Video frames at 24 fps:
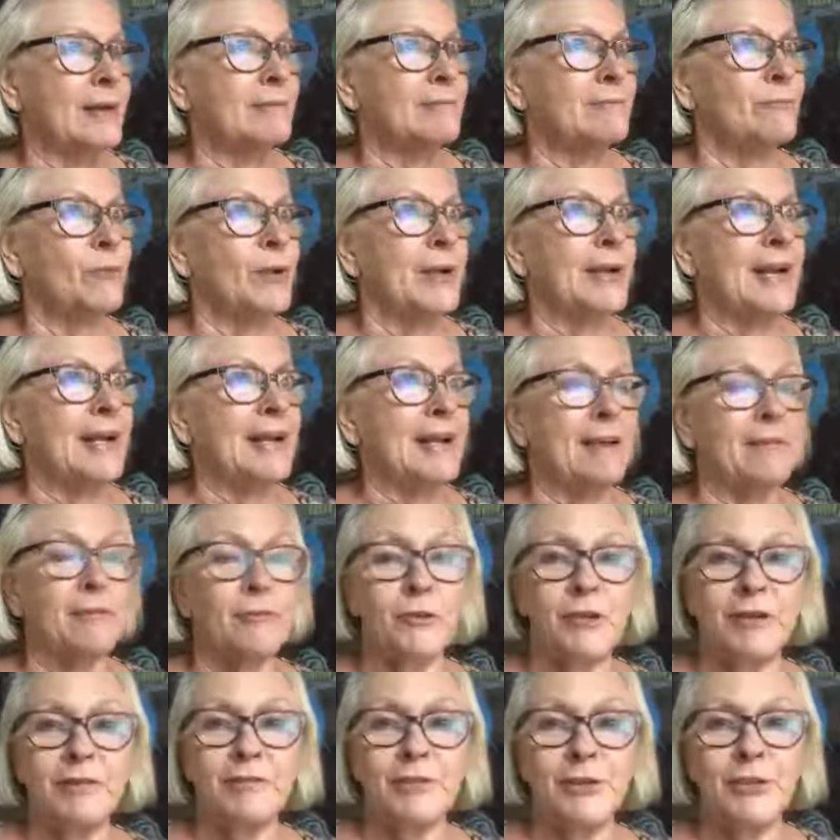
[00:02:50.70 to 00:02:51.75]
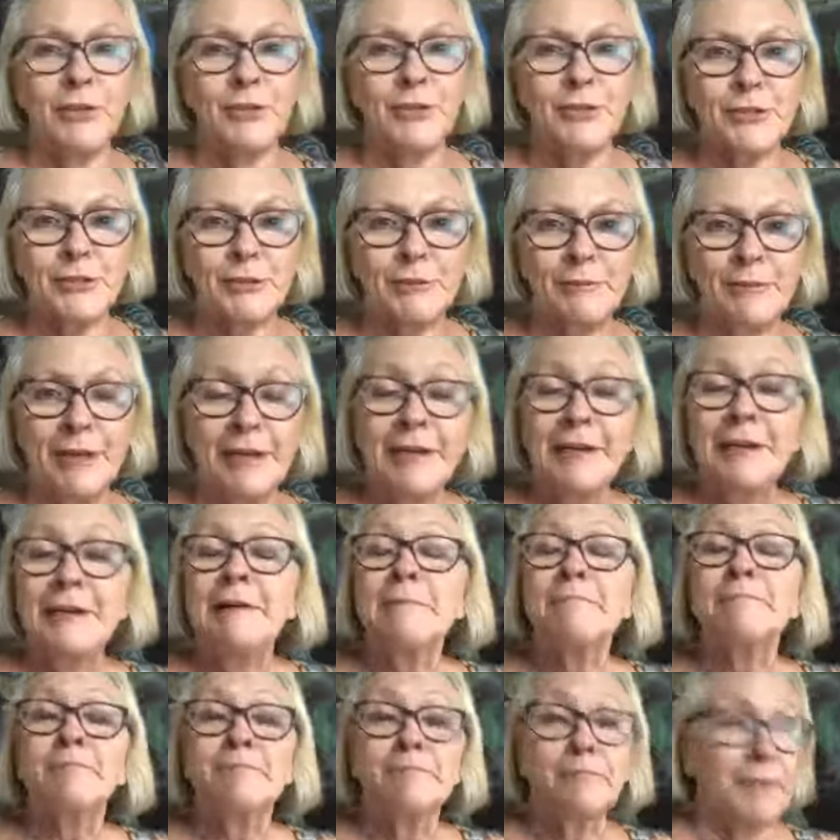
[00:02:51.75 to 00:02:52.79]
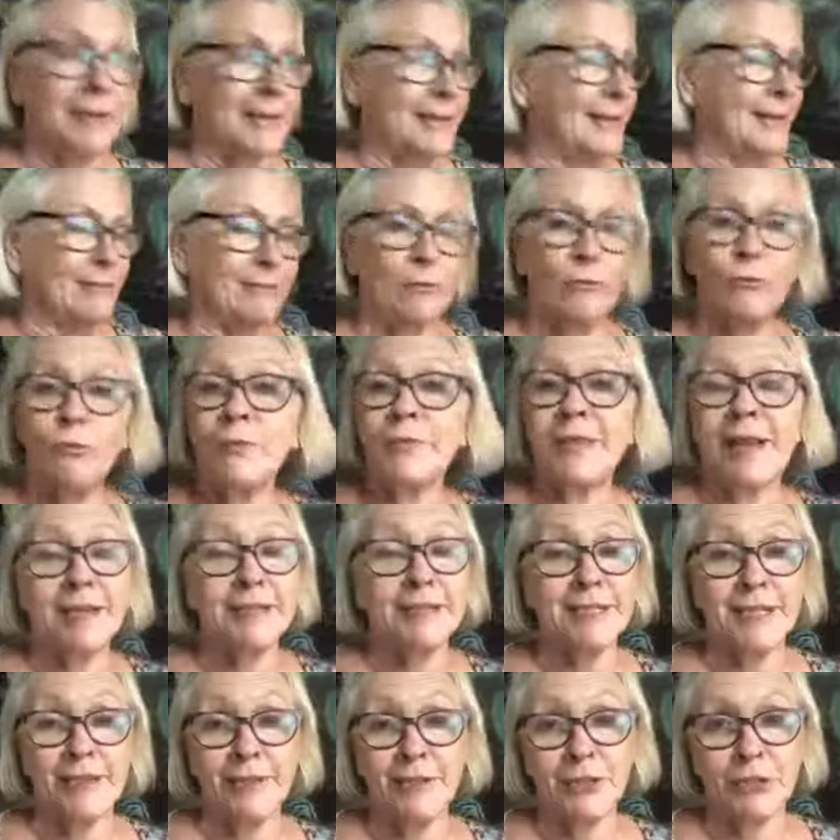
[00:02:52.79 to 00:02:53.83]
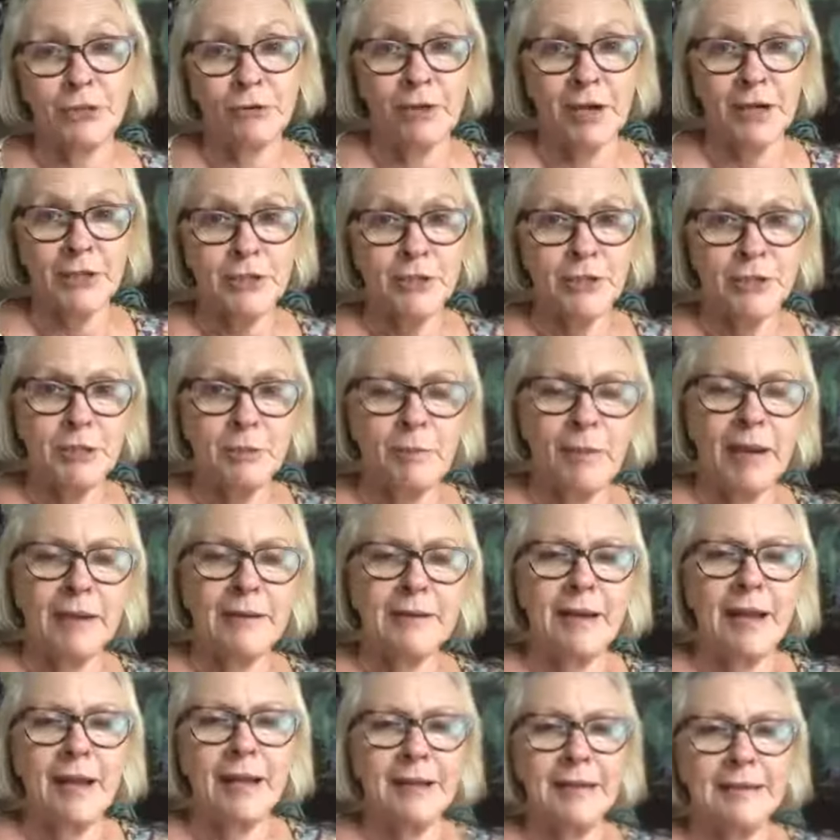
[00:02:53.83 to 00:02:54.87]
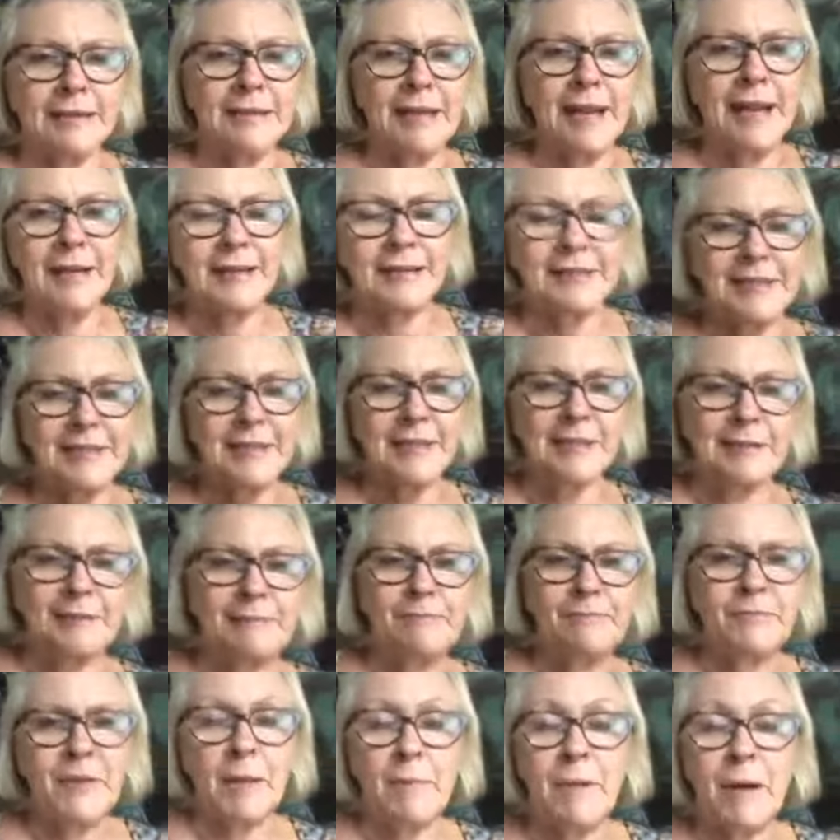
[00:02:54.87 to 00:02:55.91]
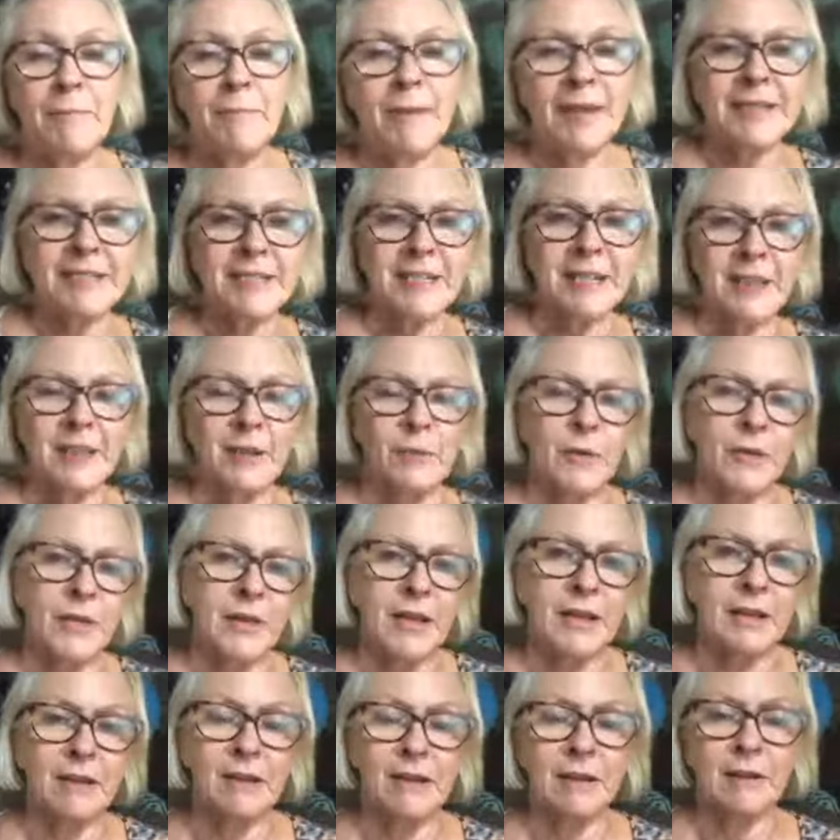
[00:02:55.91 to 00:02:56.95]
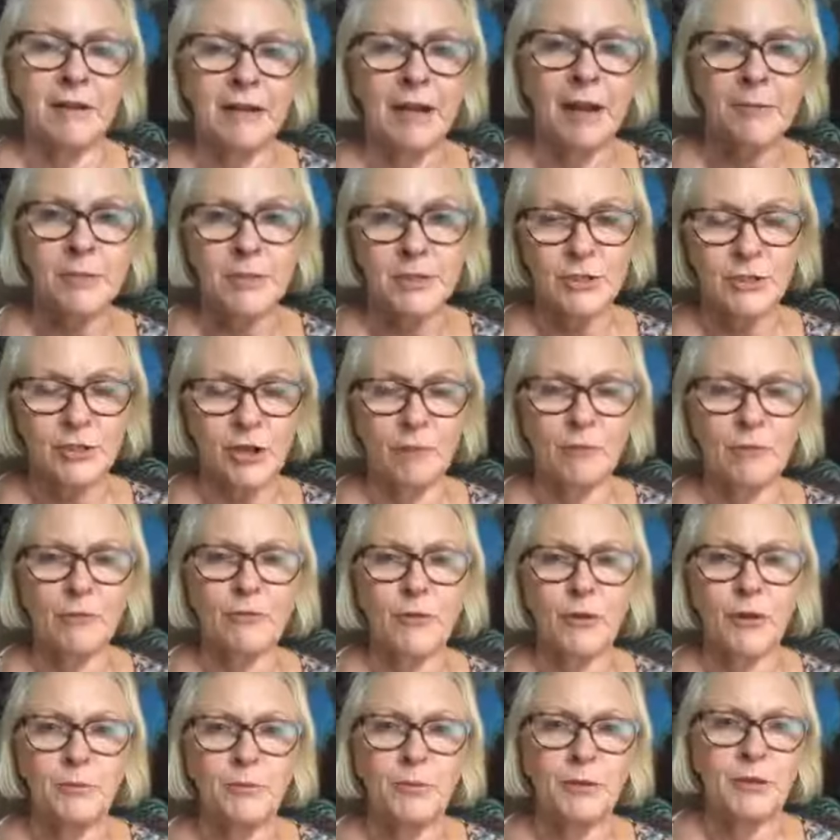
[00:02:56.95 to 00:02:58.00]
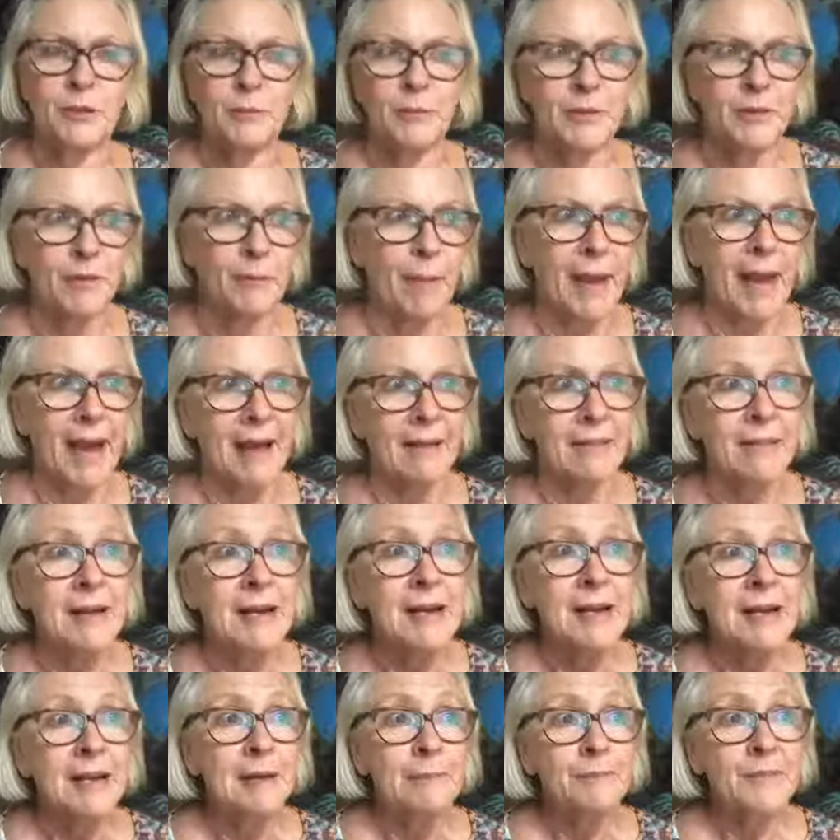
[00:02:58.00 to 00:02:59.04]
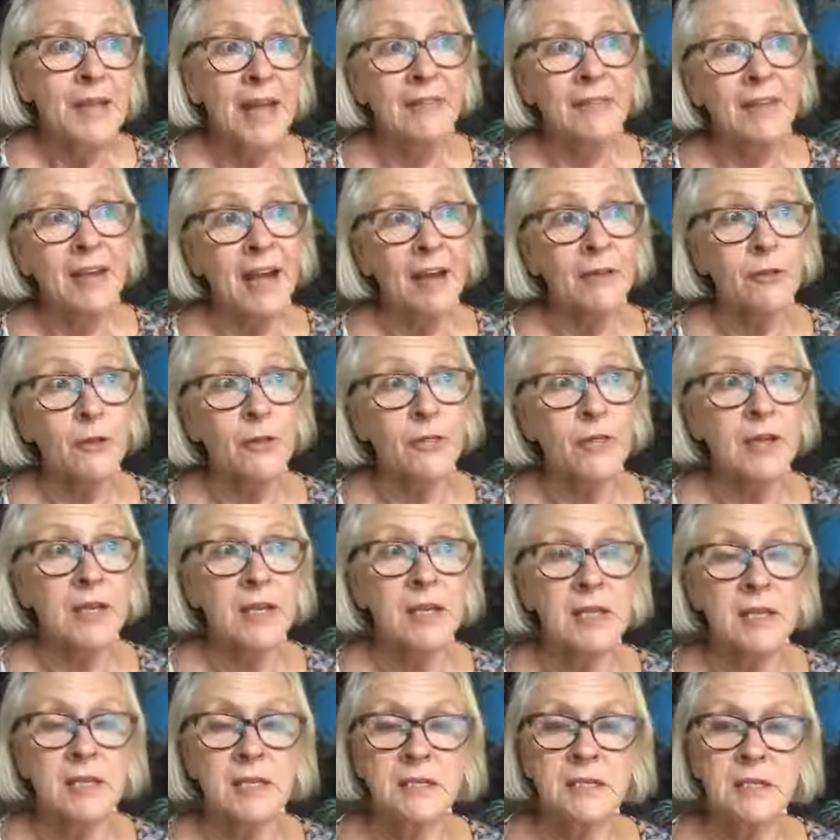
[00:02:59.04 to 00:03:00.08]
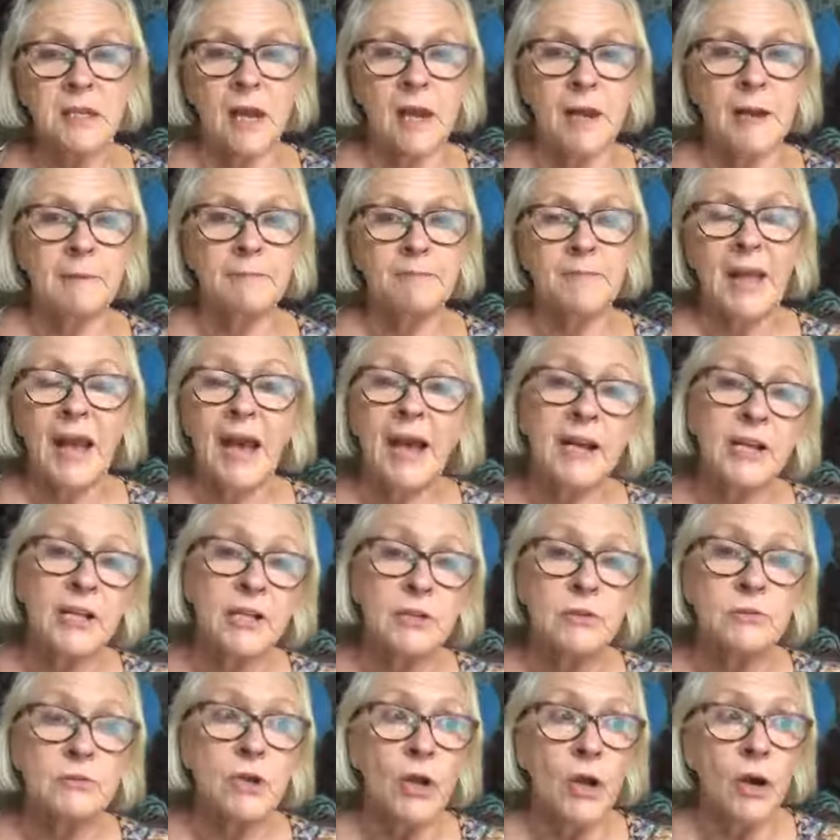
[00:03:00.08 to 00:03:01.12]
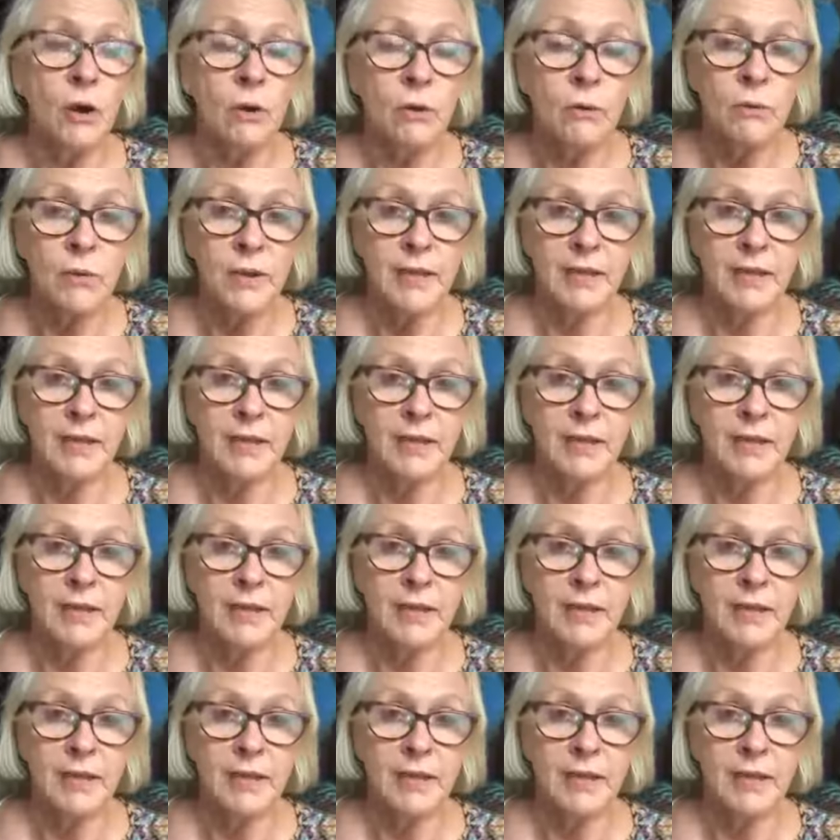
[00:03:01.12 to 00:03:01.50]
when I'd ever even use them. But that's in the directions about not about mixing them with Epsom salt before you put them in the bath. And the other thing is, how do you know